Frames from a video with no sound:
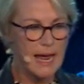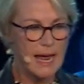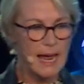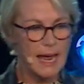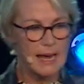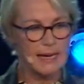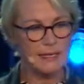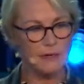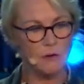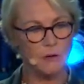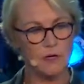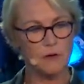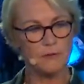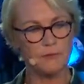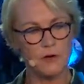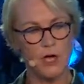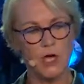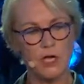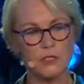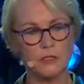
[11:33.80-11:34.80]
And in order
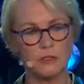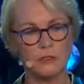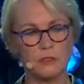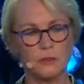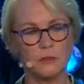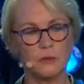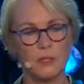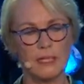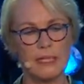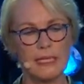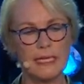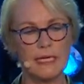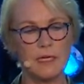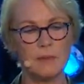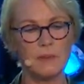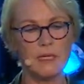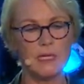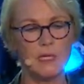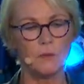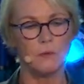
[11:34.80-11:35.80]
for us to really
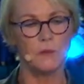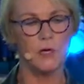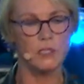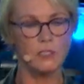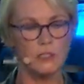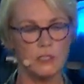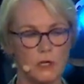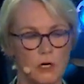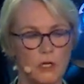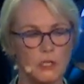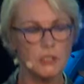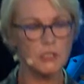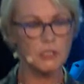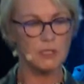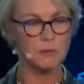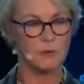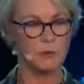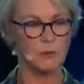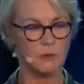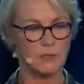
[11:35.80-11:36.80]
be the ones
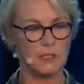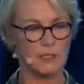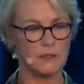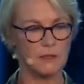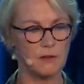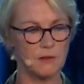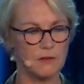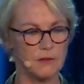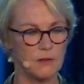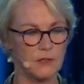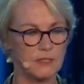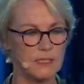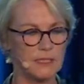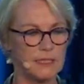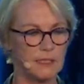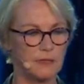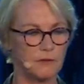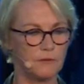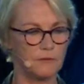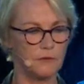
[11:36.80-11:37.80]
contributing to
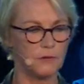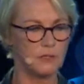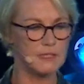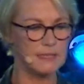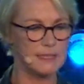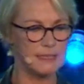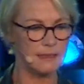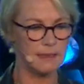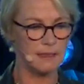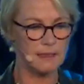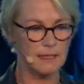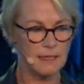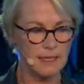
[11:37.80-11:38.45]
13 and 14,